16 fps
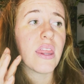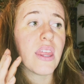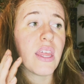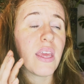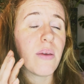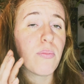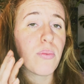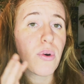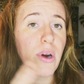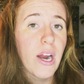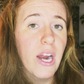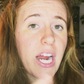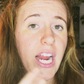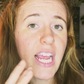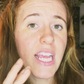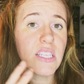The
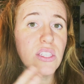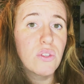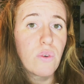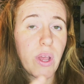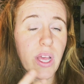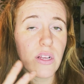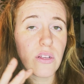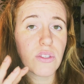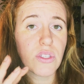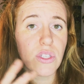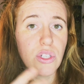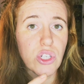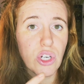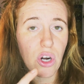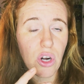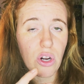Prairie Soils
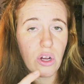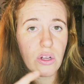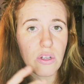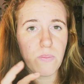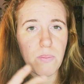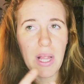Journal,